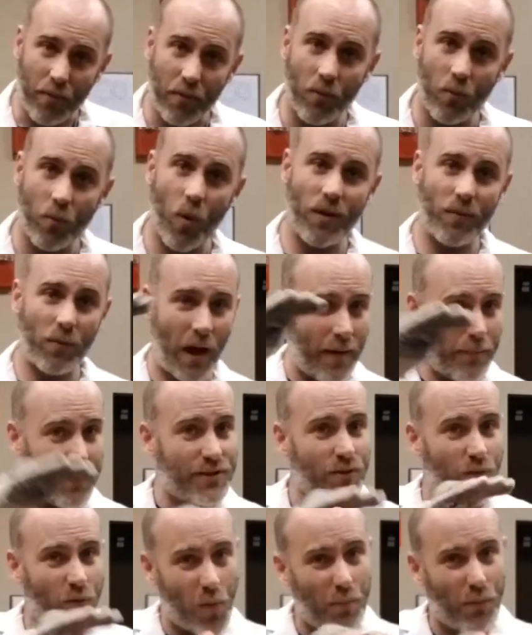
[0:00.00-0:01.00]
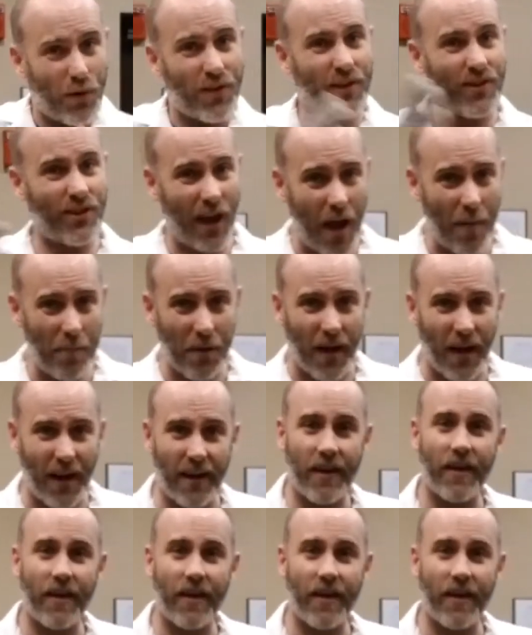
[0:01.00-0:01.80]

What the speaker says: What happens if we put the top on?